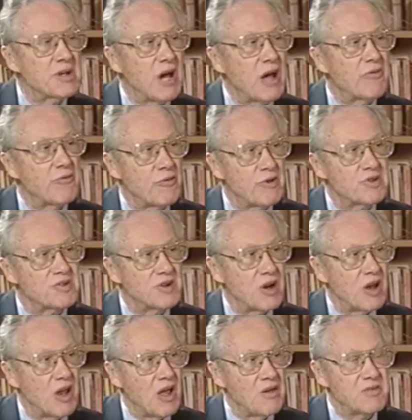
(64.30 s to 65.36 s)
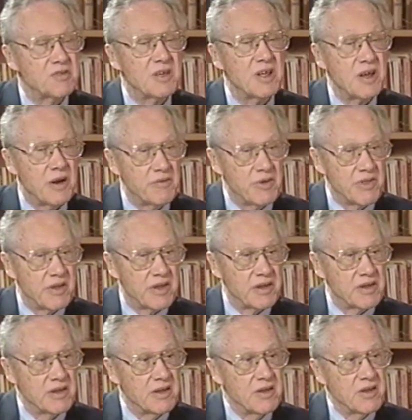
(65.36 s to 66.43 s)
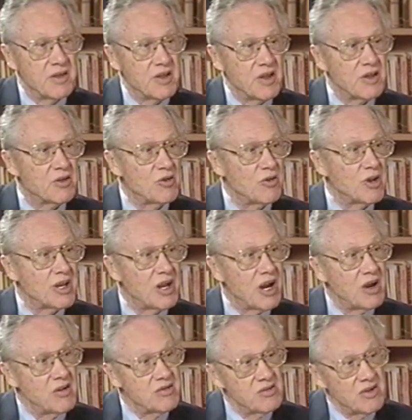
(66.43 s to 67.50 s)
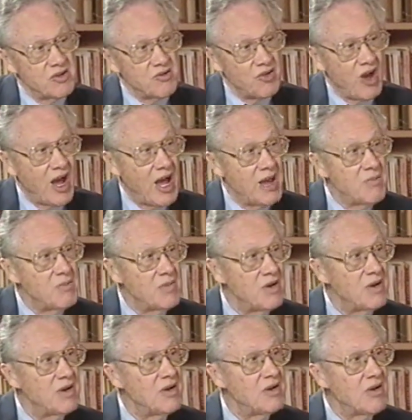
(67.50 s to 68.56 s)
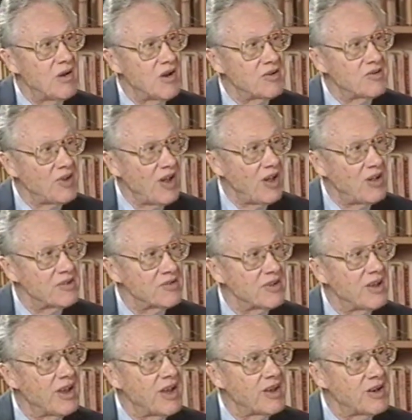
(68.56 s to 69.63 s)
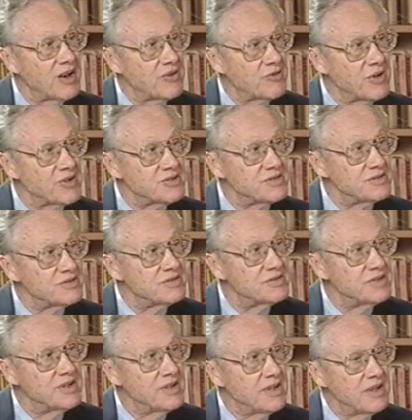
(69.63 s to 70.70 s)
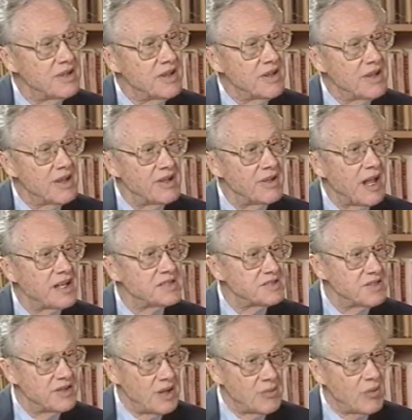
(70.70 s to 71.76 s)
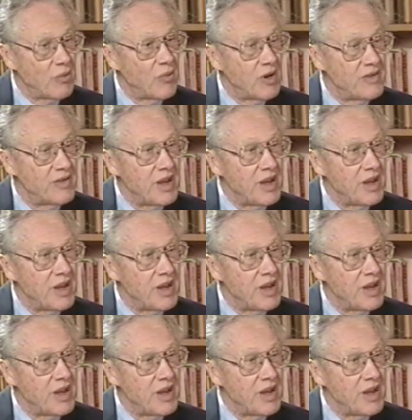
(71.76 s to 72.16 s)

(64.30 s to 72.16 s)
God first in our lives in everything, including our time, our talent, and our treasure. And that's the number one.